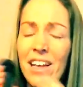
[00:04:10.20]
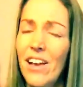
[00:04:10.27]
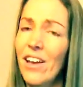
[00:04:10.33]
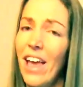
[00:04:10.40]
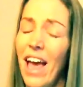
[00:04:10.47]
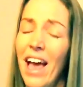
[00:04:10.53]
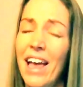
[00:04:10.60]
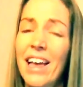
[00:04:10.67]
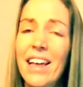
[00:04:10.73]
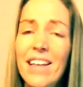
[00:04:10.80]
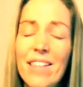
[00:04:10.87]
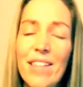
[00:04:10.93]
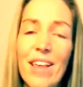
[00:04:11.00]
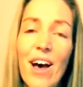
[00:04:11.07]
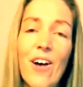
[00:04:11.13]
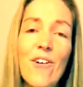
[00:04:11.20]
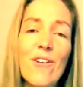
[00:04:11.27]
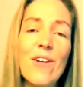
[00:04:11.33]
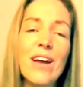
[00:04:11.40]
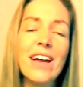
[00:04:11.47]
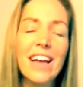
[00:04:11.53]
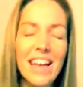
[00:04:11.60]
la, okay? So
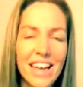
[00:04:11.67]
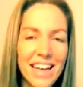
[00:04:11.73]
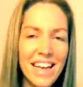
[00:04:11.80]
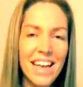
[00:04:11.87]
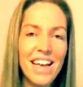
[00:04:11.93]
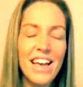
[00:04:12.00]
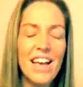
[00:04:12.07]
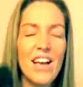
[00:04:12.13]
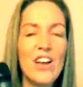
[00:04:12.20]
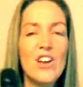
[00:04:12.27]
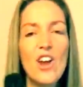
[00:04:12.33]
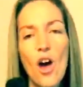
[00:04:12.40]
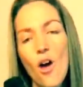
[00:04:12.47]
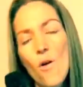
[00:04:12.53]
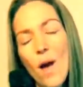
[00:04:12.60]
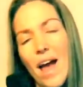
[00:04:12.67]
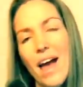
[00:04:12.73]
know